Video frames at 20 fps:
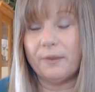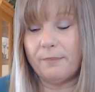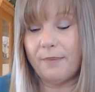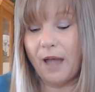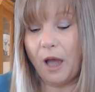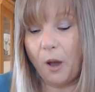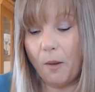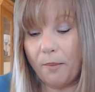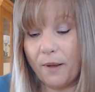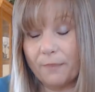
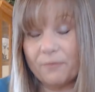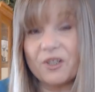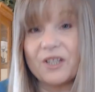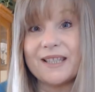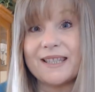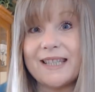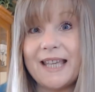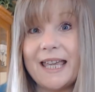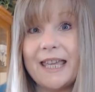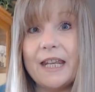about, but I'm
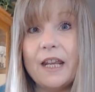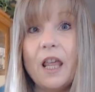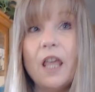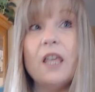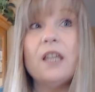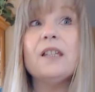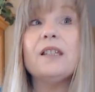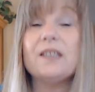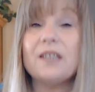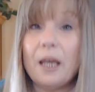just saying,
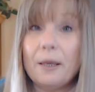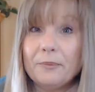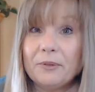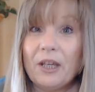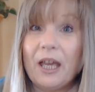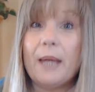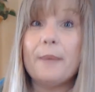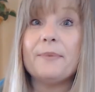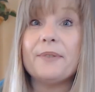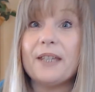
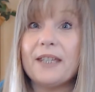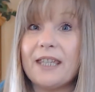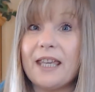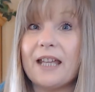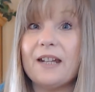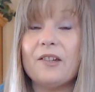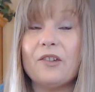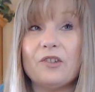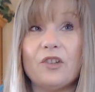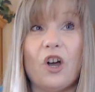sometimes I
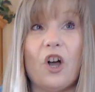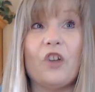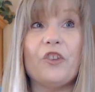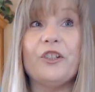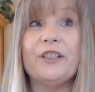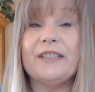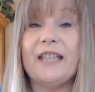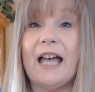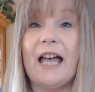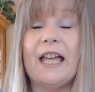get a song
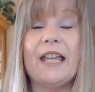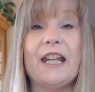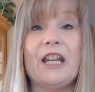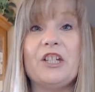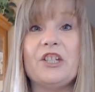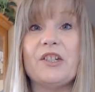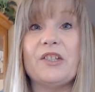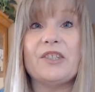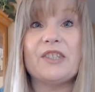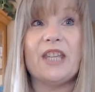like that and I
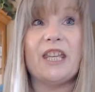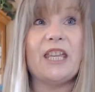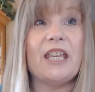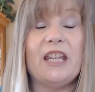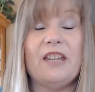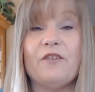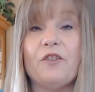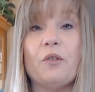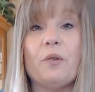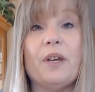just sing it
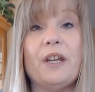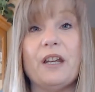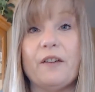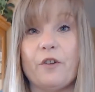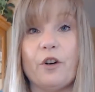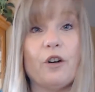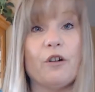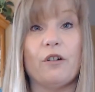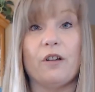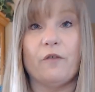even though I never
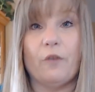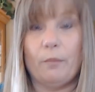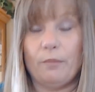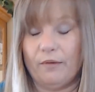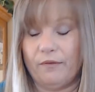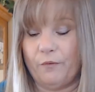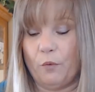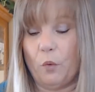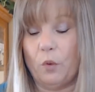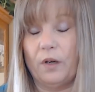heard of it
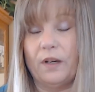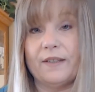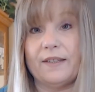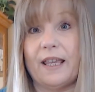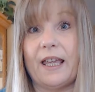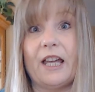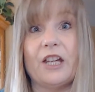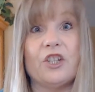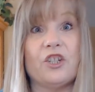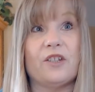before. It's
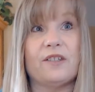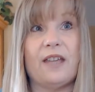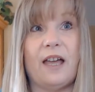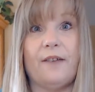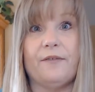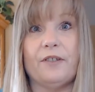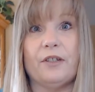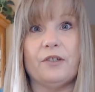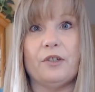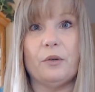like I just
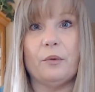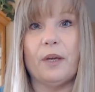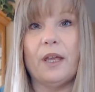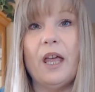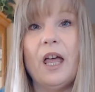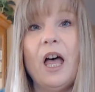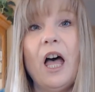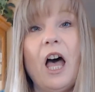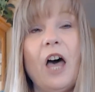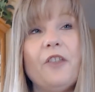have to do it.
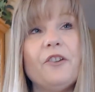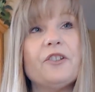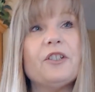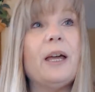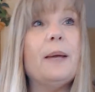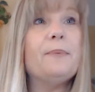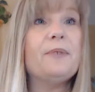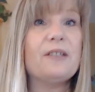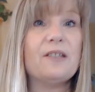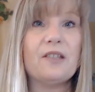Other
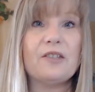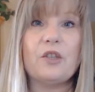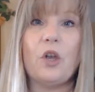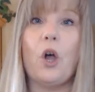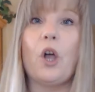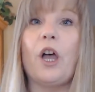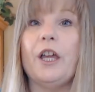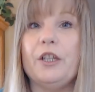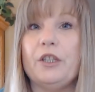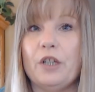times it's a
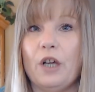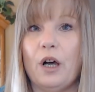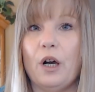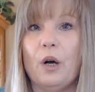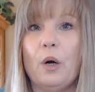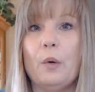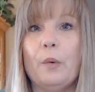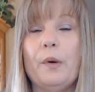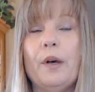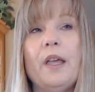song I
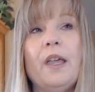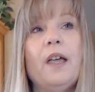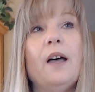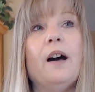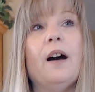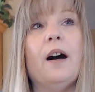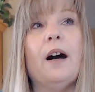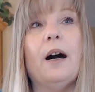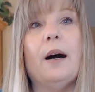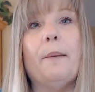know,
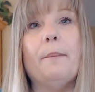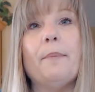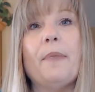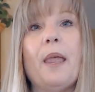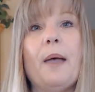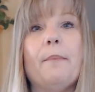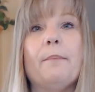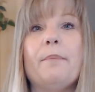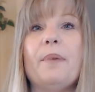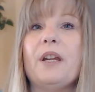
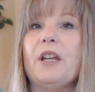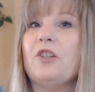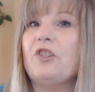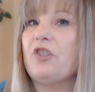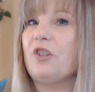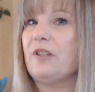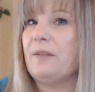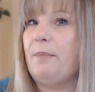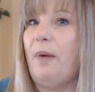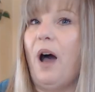but it's
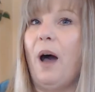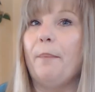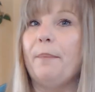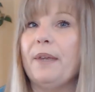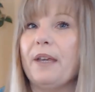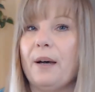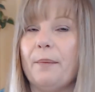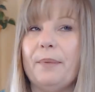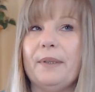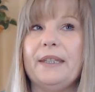just
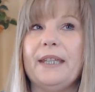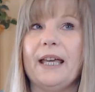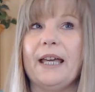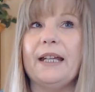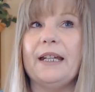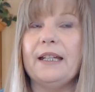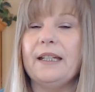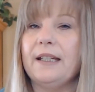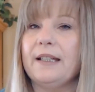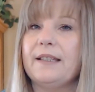popping up
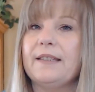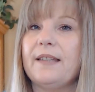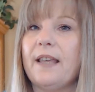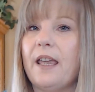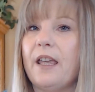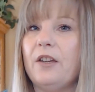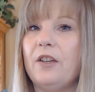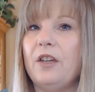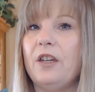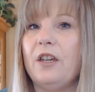again and it's
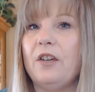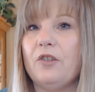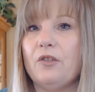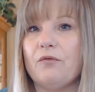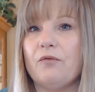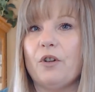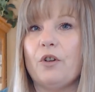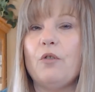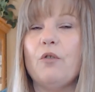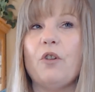saying you need to
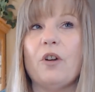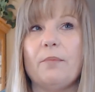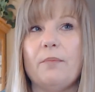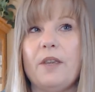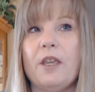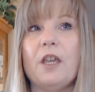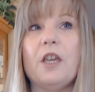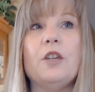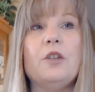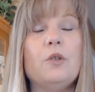record
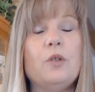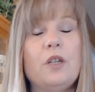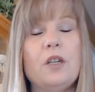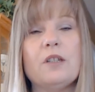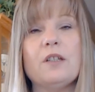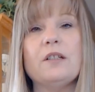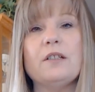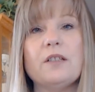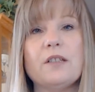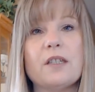me and you need
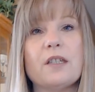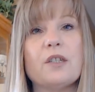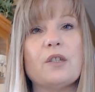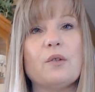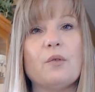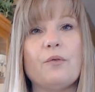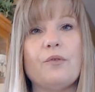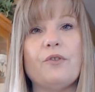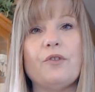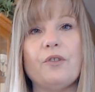to listen
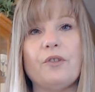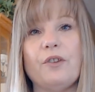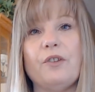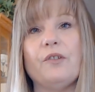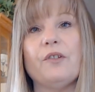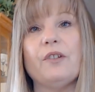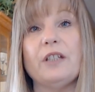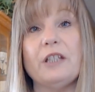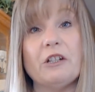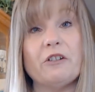to
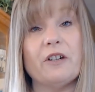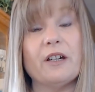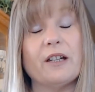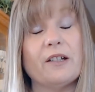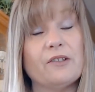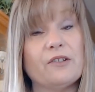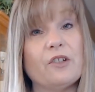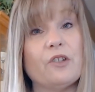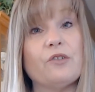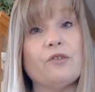these
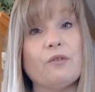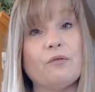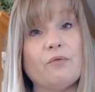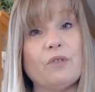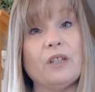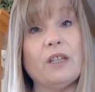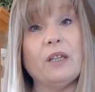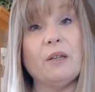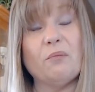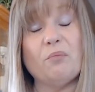lyrics because they're
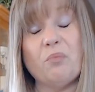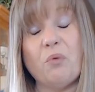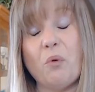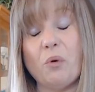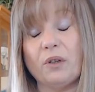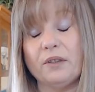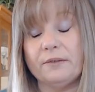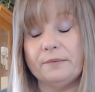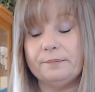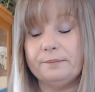really
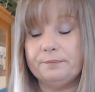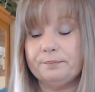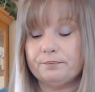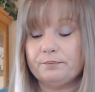important.